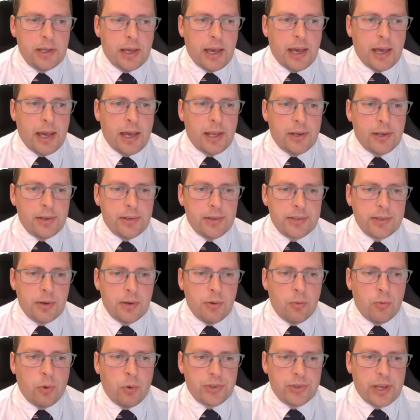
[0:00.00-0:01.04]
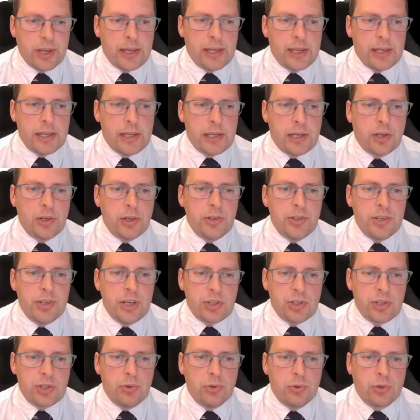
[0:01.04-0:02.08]
and what a
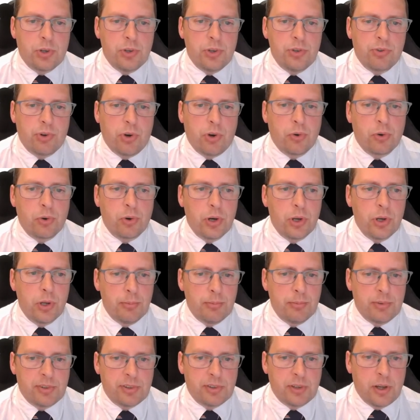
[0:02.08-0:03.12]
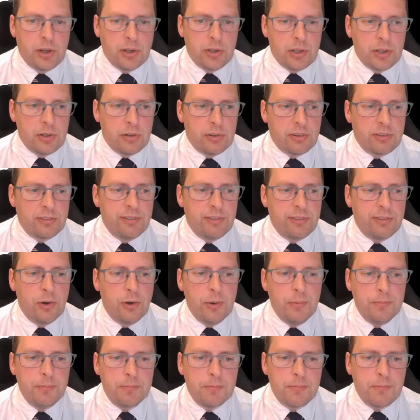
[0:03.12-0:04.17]
conditional controlled loops are used for.